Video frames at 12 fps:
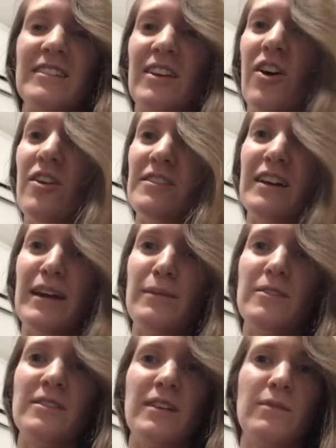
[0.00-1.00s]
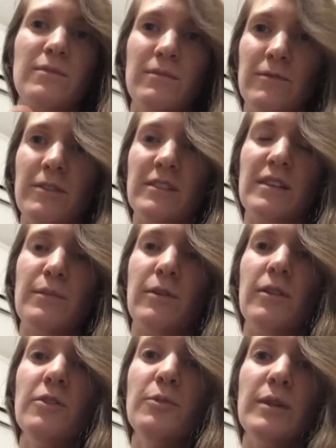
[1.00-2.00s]
things like Alzheimer's, like for
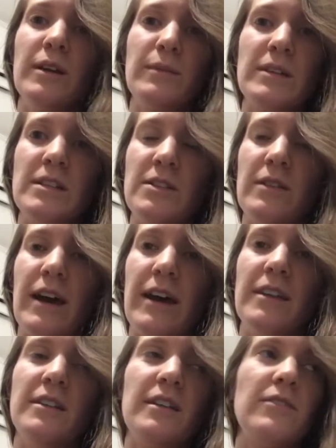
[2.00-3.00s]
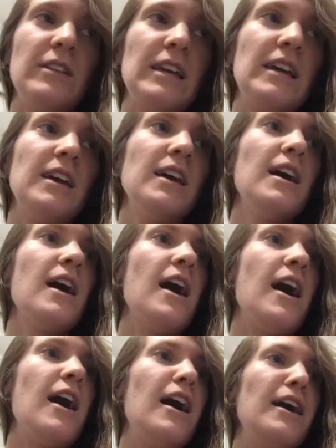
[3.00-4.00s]
example, aluminum can do that definitely.
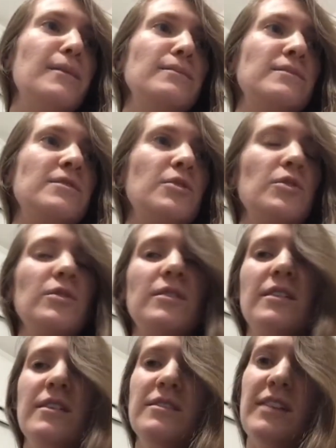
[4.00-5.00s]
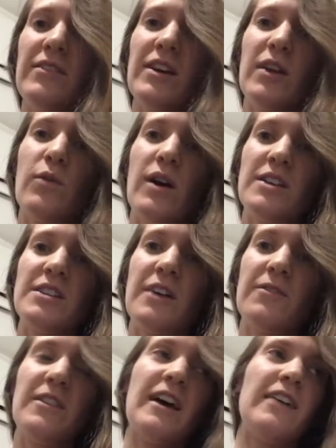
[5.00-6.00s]
Um, so definitely gotta watch
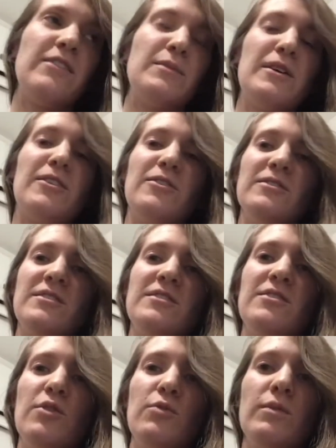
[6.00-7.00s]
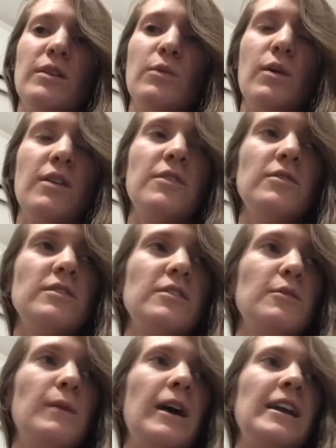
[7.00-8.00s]
out for the heavy metals. Don't really want those
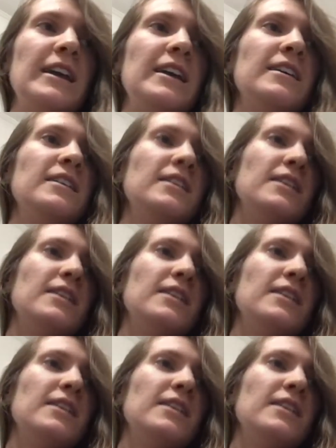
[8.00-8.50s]
in your body.